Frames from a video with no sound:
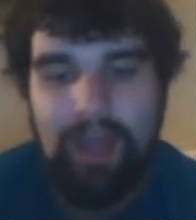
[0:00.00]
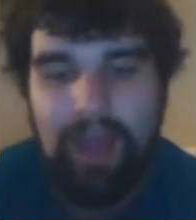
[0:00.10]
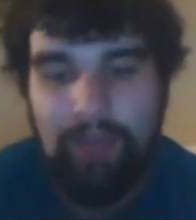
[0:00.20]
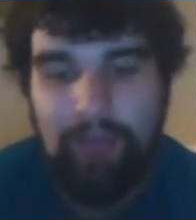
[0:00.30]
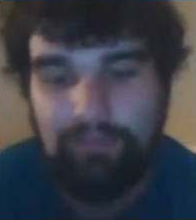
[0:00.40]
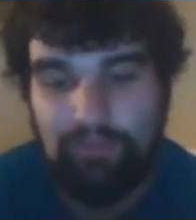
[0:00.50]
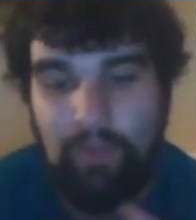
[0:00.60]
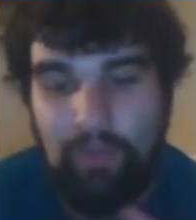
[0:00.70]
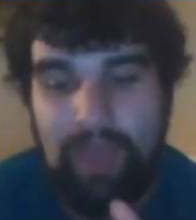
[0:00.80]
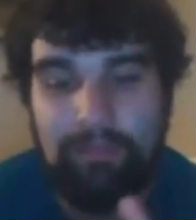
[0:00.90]
I was so
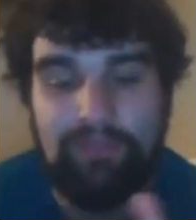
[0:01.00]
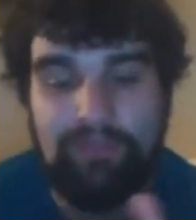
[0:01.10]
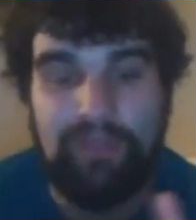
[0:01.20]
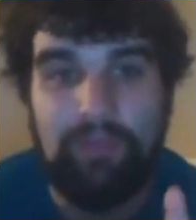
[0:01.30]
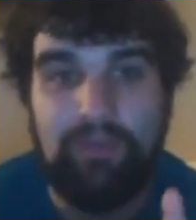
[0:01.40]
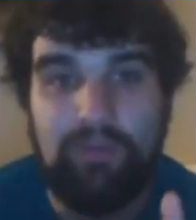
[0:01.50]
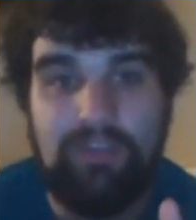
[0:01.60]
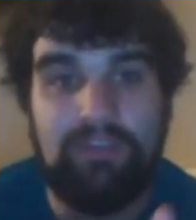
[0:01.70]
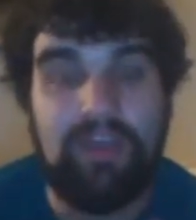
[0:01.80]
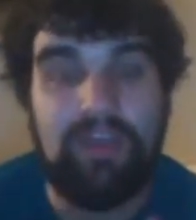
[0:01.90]
happy to find one of
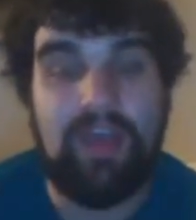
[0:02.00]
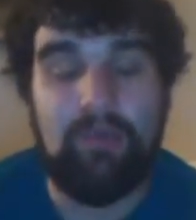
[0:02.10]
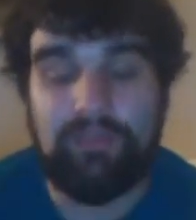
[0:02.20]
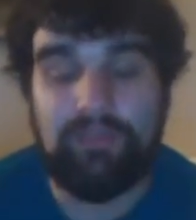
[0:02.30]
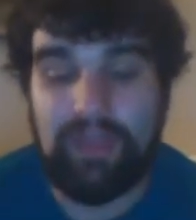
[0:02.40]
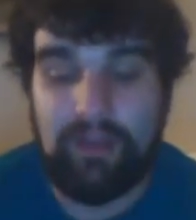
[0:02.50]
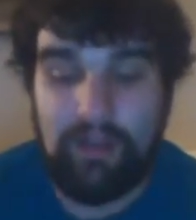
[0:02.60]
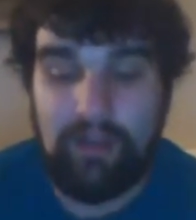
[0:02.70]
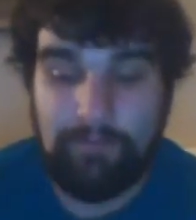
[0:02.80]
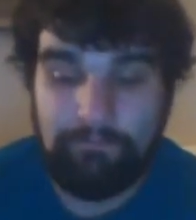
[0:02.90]
these. I was at
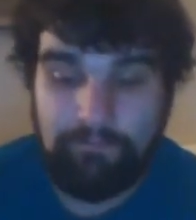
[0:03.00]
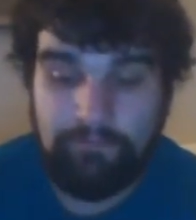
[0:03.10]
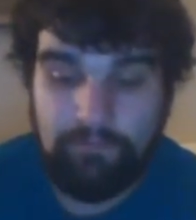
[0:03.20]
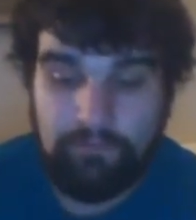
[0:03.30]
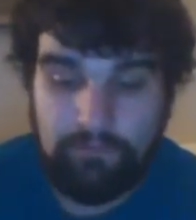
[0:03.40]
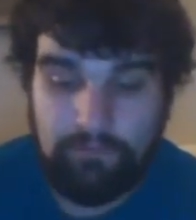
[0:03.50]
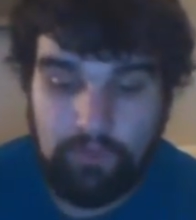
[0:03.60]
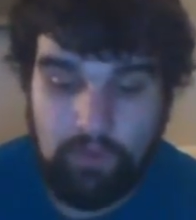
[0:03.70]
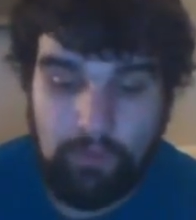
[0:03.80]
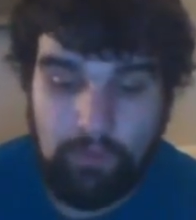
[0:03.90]
the
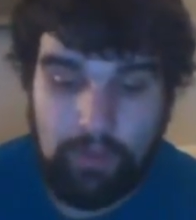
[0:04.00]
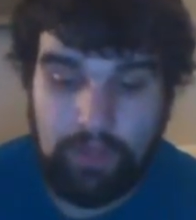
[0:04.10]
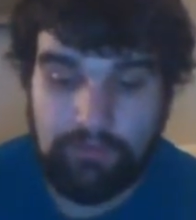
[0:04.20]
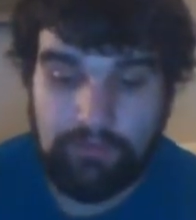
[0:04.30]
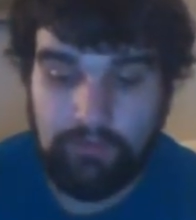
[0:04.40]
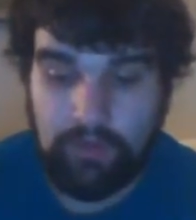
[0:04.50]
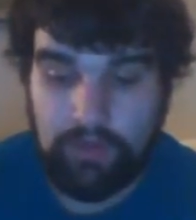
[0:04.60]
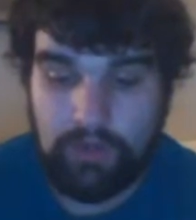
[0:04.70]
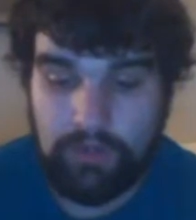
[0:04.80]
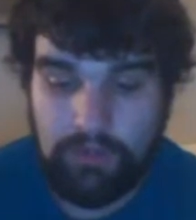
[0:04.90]
local pawn
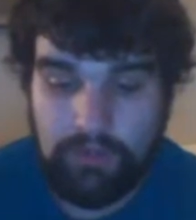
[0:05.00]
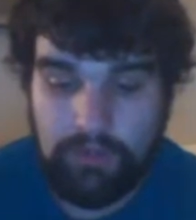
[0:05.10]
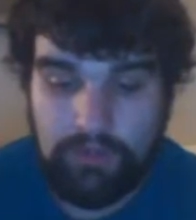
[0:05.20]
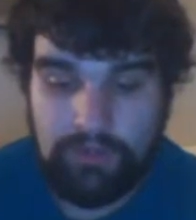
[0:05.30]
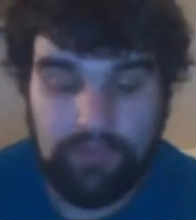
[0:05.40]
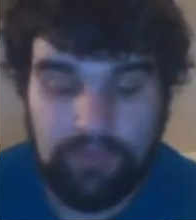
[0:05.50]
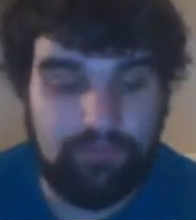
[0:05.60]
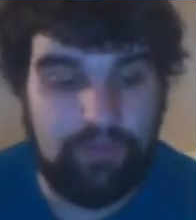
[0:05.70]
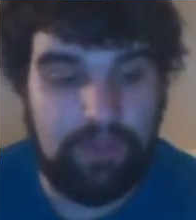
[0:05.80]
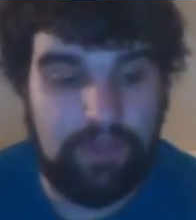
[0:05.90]
store down the
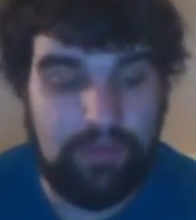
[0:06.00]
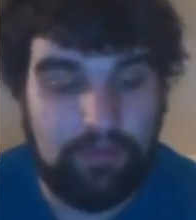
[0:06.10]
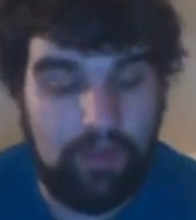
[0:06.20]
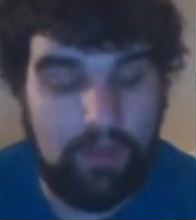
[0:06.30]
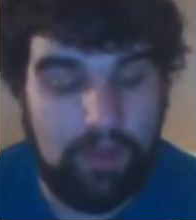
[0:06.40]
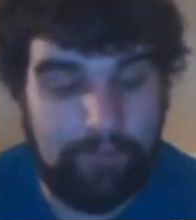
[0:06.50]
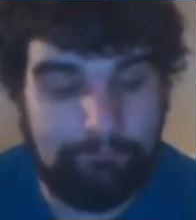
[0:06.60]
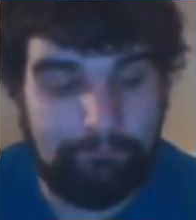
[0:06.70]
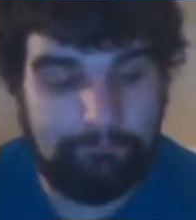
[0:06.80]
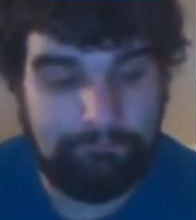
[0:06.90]
street, the
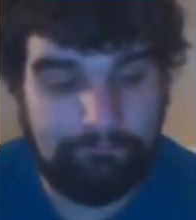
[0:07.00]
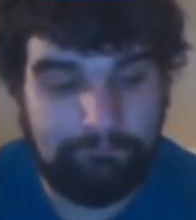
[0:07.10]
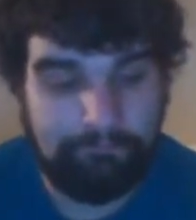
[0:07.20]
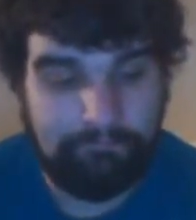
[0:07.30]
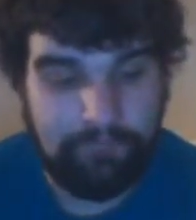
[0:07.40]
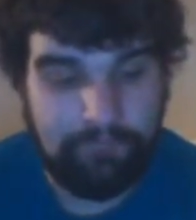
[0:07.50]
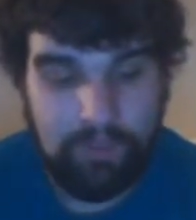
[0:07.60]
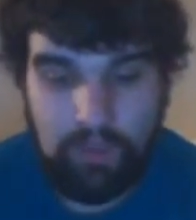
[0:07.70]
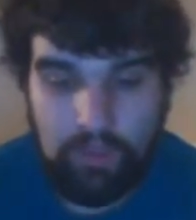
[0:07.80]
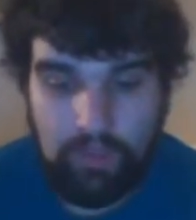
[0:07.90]

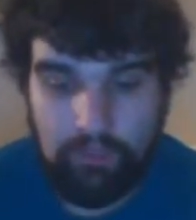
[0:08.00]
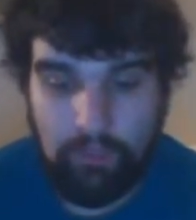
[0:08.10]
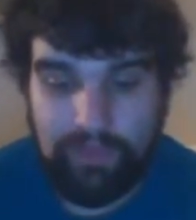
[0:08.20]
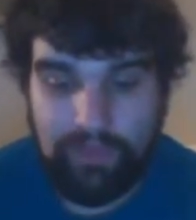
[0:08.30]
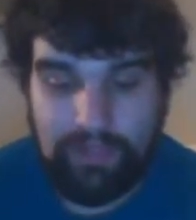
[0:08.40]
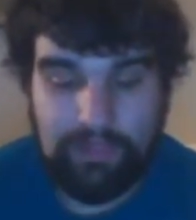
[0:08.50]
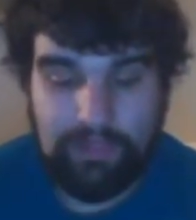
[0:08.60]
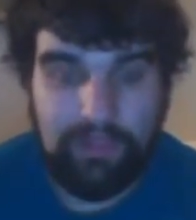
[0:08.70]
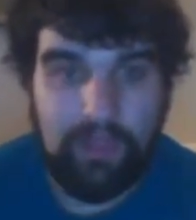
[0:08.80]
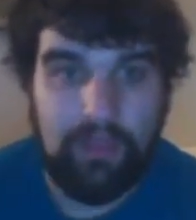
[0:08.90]
one that
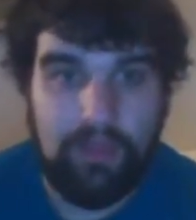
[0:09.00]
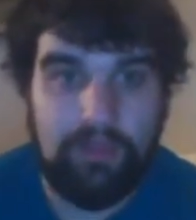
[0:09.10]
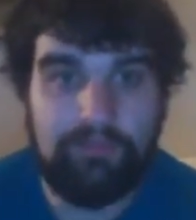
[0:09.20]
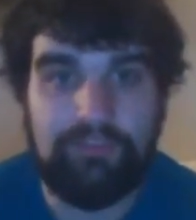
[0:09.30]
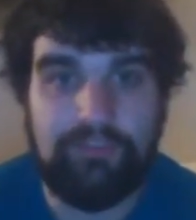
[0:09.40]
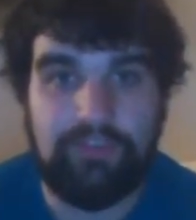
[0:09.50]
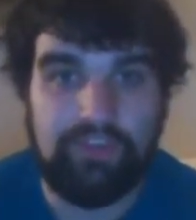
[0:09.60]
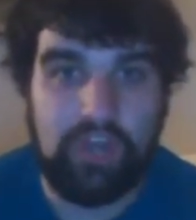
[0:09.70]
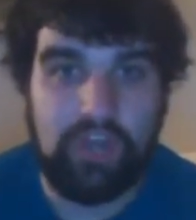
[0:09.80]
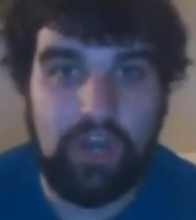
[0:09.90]
loves to
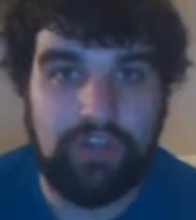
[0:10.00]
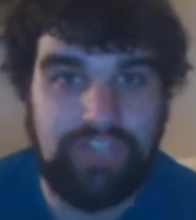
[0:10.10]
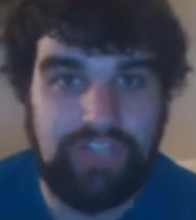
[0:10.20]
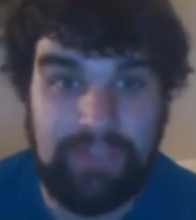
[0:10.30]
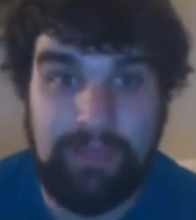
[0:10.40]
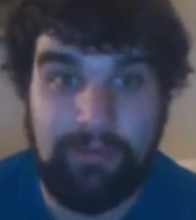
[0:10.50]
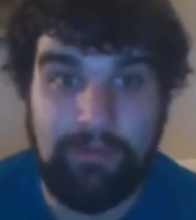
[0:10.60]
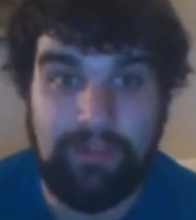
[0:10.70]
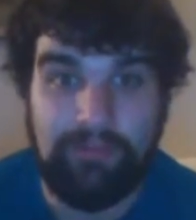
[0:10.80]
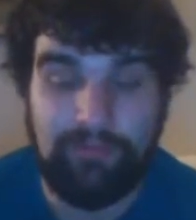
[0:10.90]
charge eBay
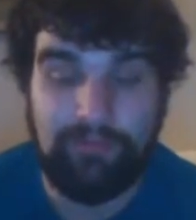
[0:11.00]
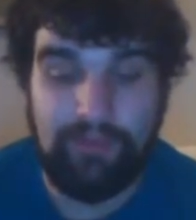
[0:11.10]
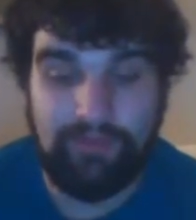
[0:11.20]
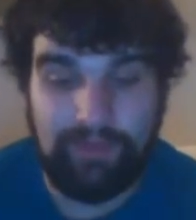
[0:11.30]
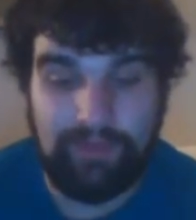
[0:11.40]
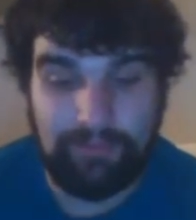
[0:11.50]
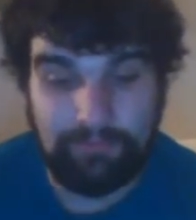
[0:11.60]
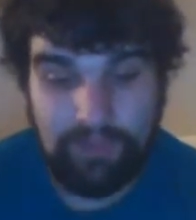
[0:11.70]
prices for everything.